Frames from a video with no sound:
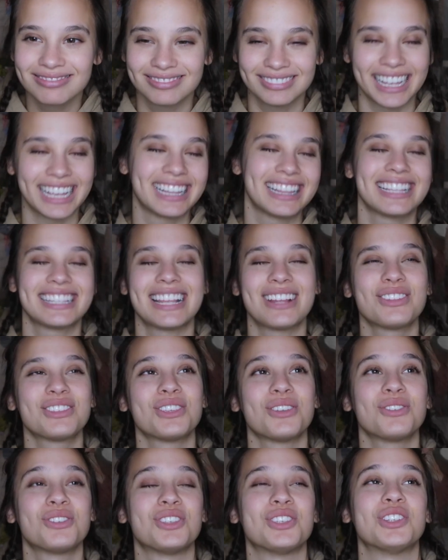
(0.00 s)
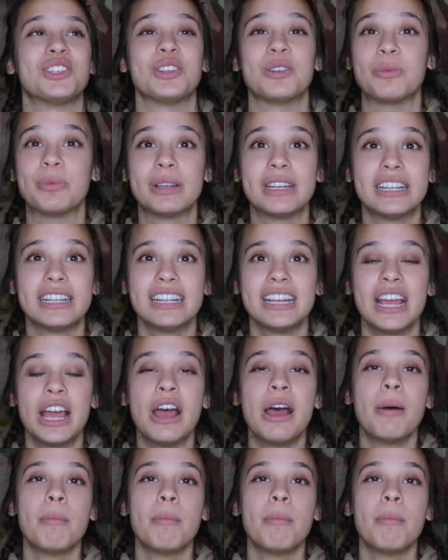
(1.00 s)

Like this sounds so stupid,